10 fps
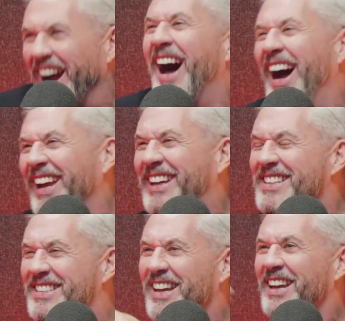Aye,
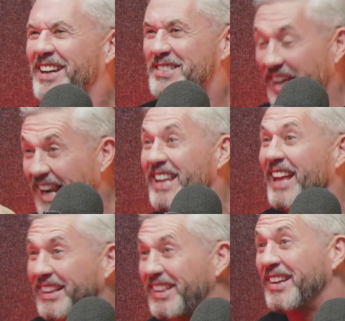because you're like
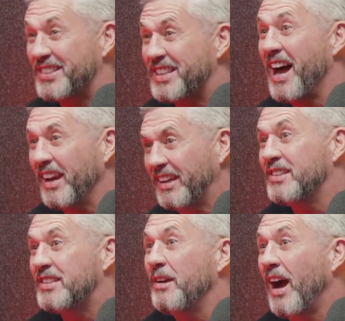that at the start. Because
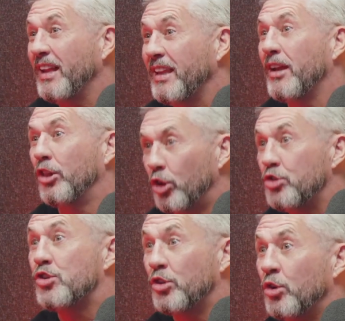see, I do
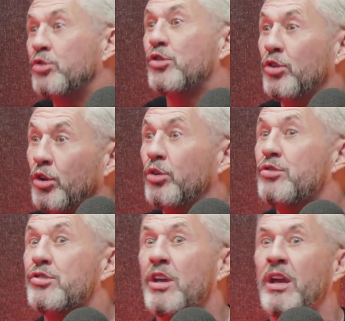loads and loads and
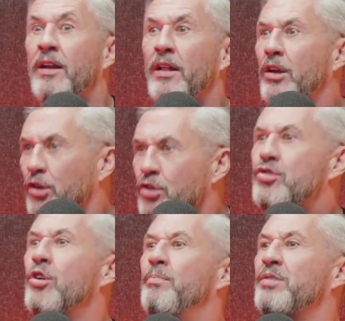loads of
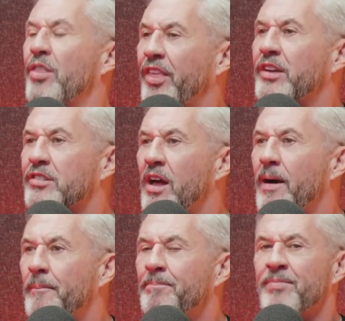YouTubes and things like
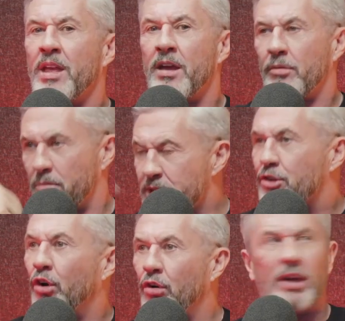that with me
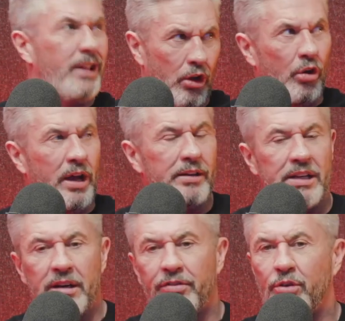talking. I do a lot in
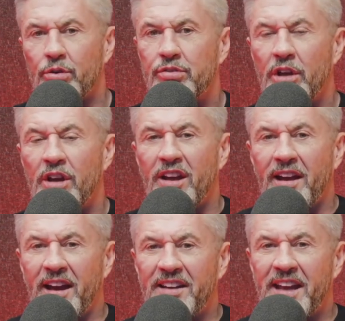here, of course,
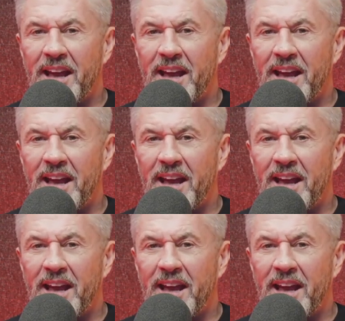and